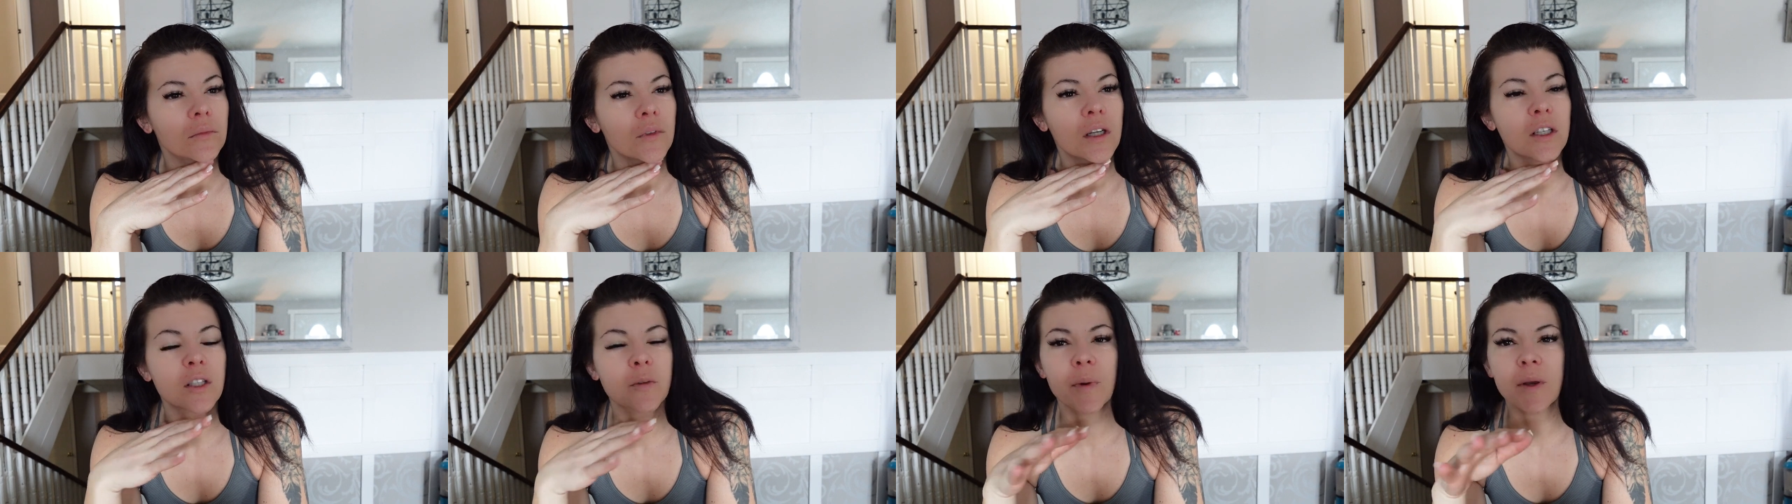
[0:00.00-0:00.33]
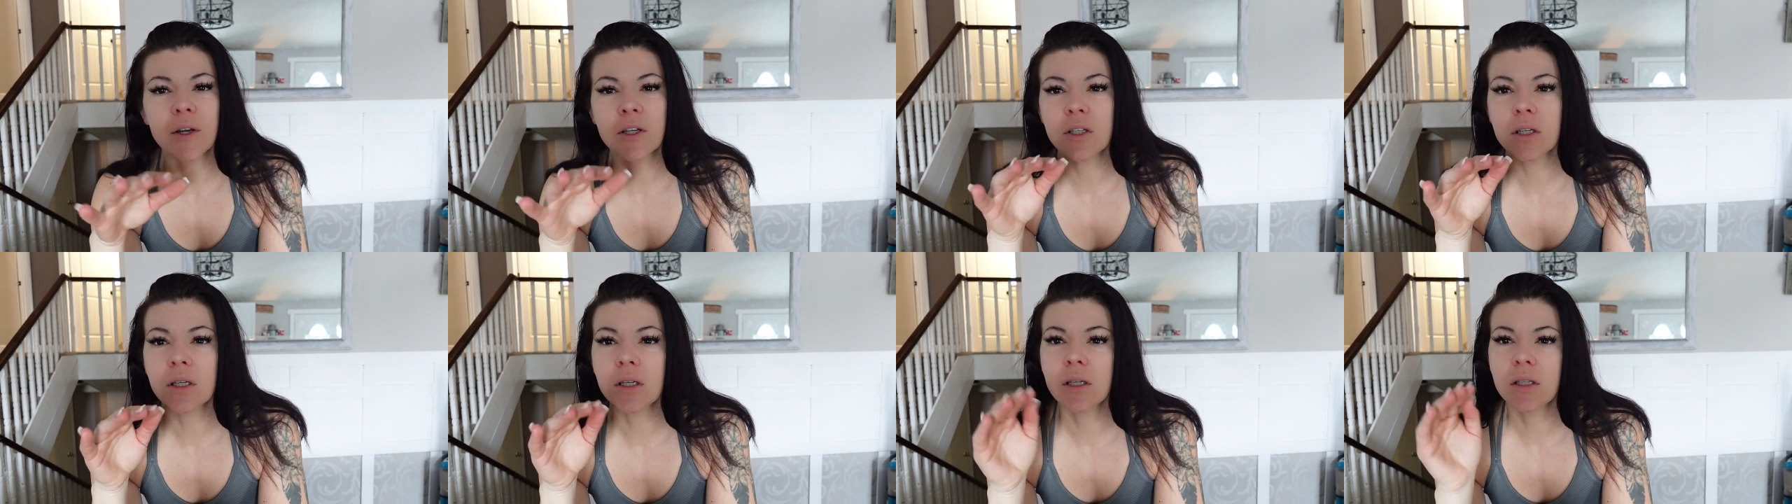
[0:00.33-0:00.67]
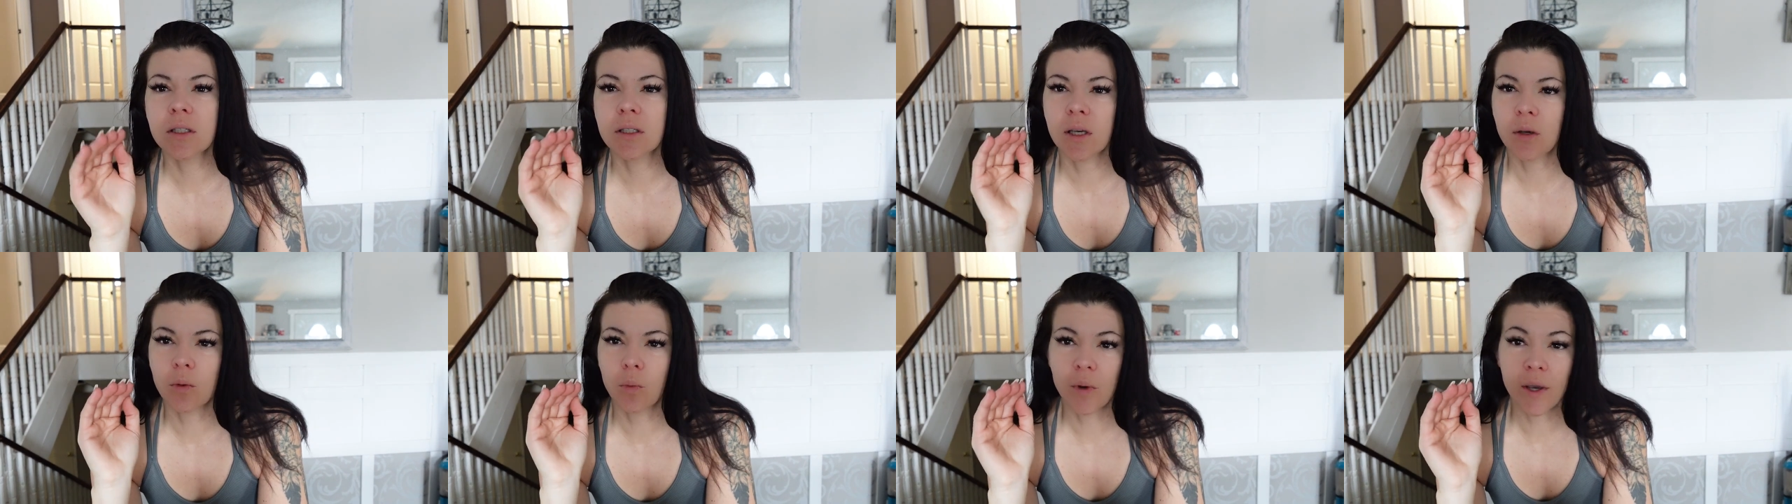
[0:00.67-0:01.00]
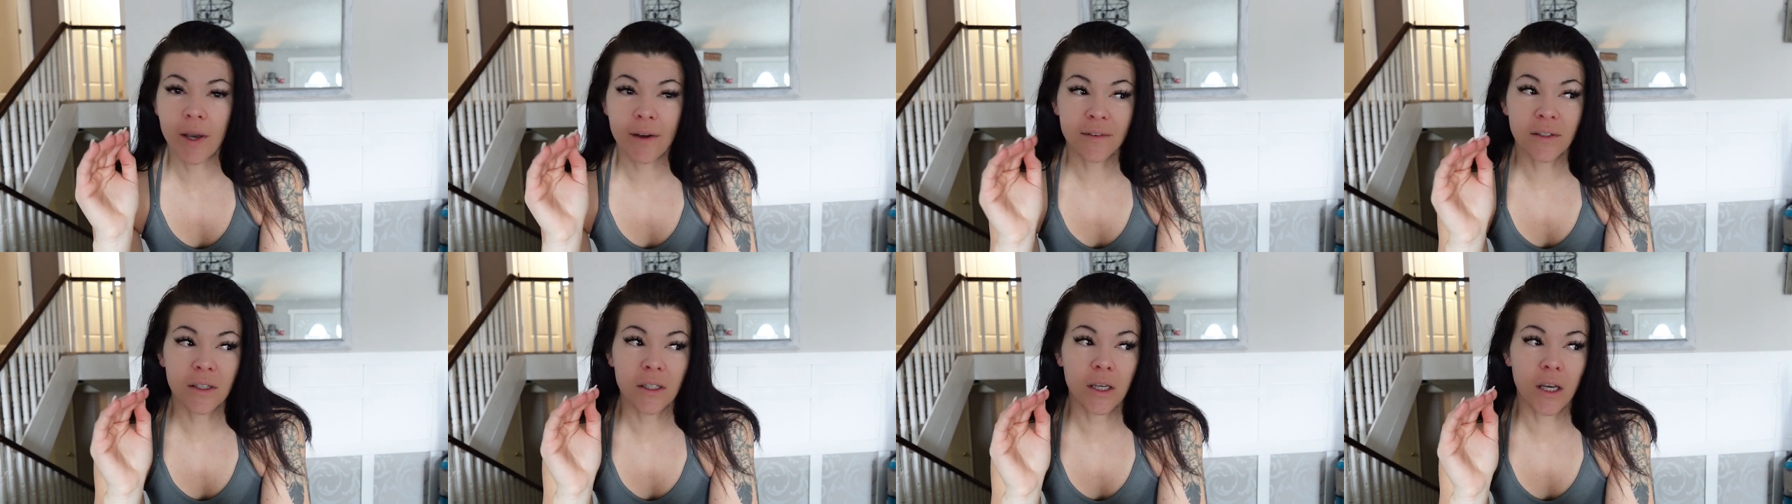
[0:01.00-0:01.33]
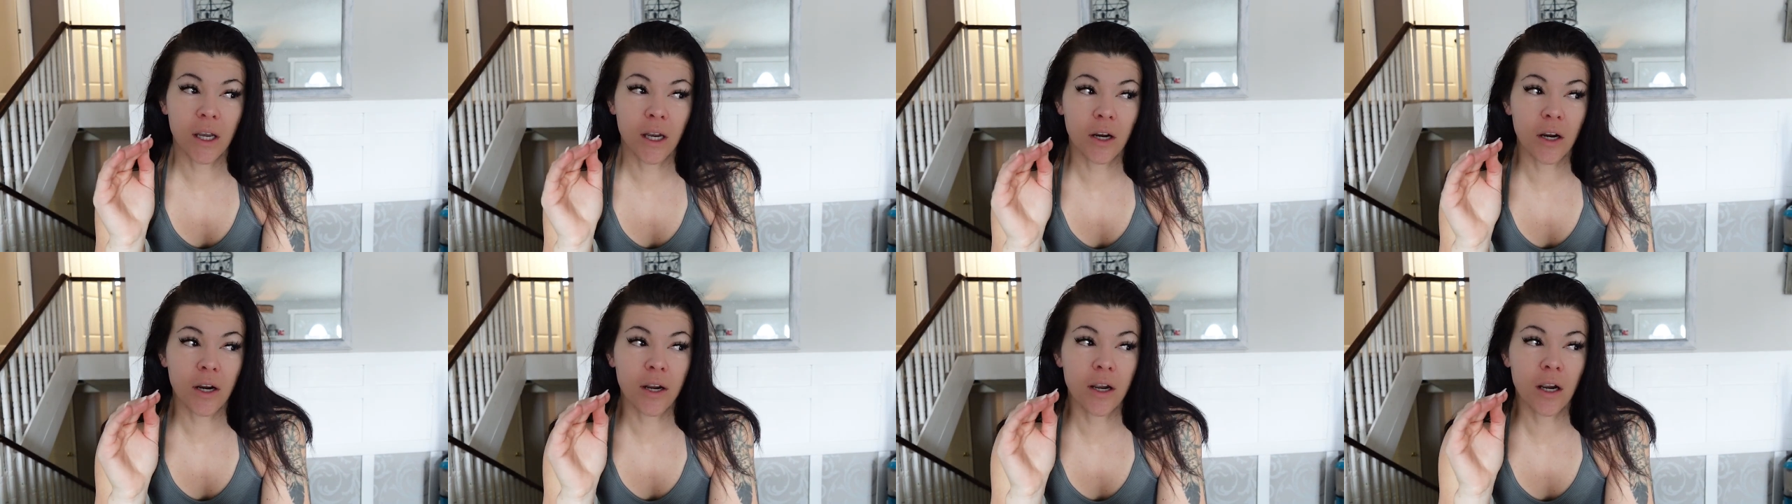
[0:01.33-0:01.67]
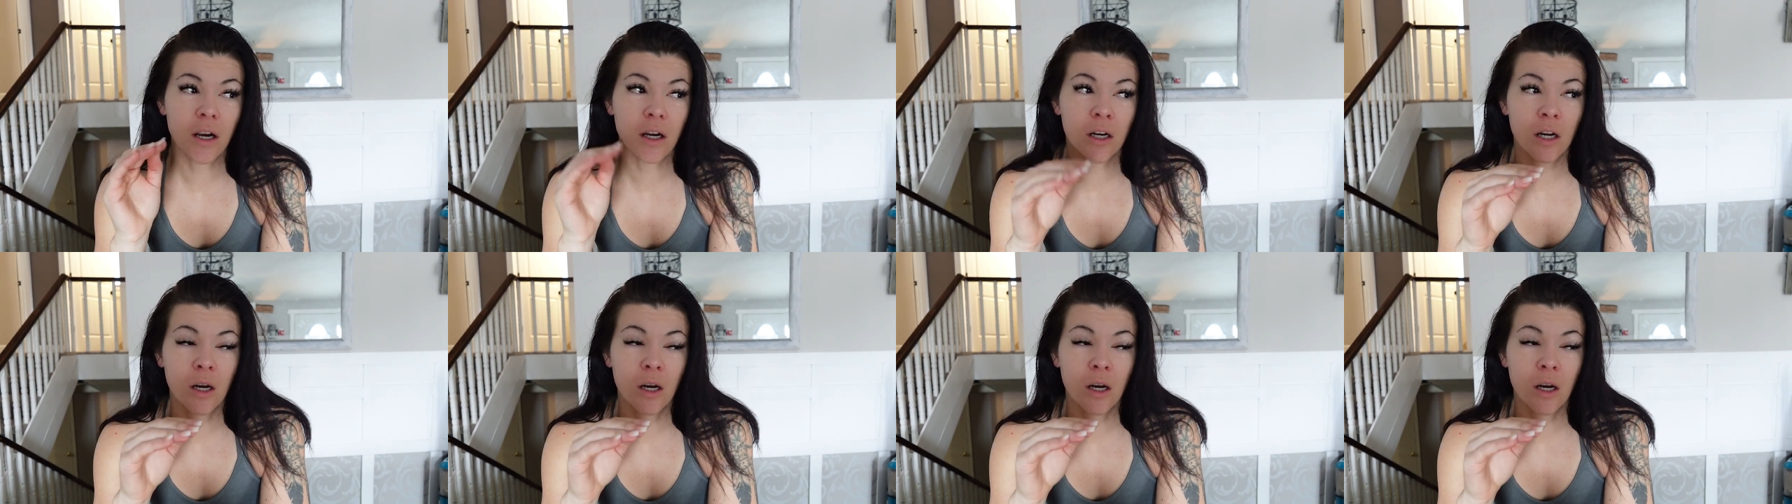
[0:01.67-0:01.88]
Especially because like we have to carry our